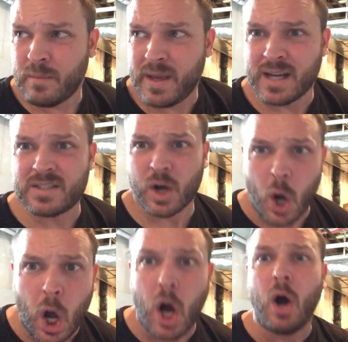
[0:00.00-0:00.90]
Because they're
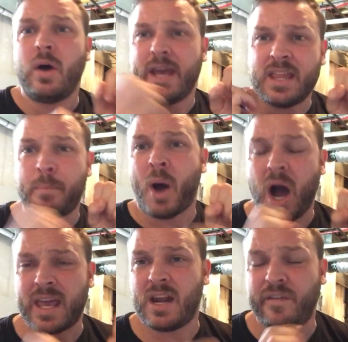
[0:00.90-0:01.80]
all in the
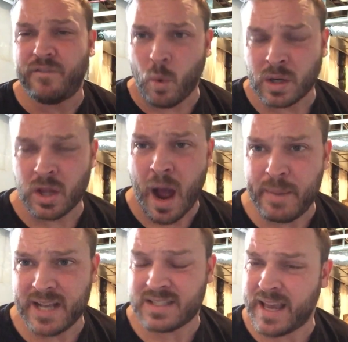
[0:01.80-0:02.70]
pocket of foreign
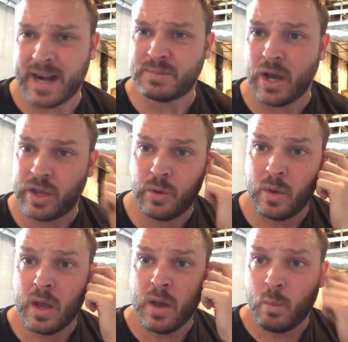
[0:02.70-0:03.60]
lobbyists. And I'm telling you,
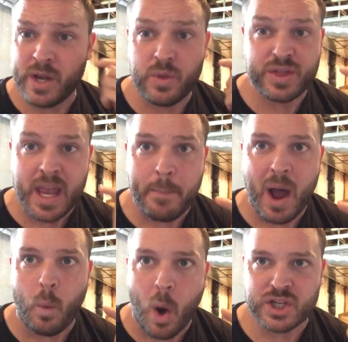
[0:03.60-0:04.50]
when you think
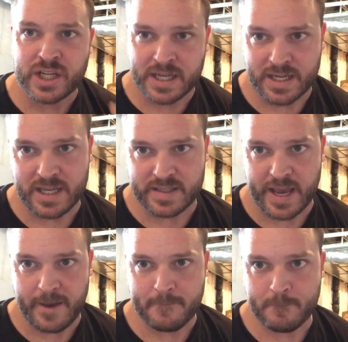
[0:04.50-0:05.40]
about Washington,
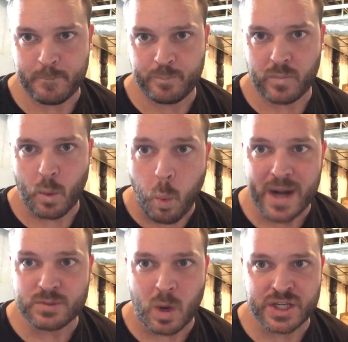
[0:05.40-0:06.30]
D.C.,
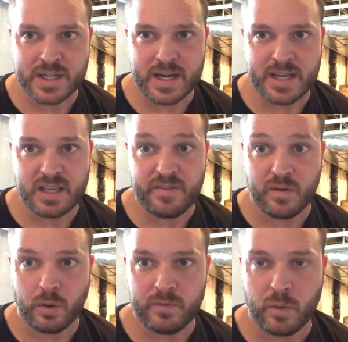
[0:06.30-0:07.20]
what is Washington, D.C.
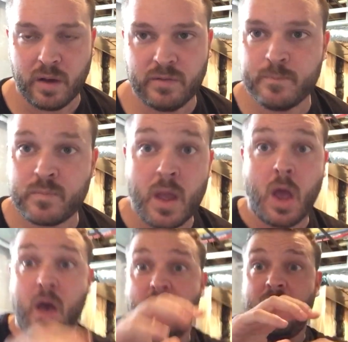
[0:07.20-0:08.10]
full of?
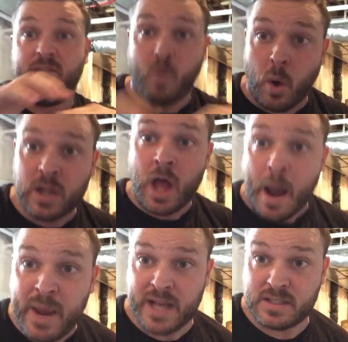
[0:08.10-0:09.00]
Foreign
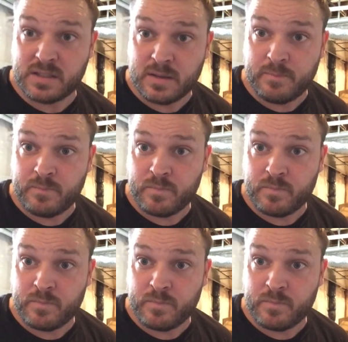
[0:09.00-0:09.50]
lobbyists.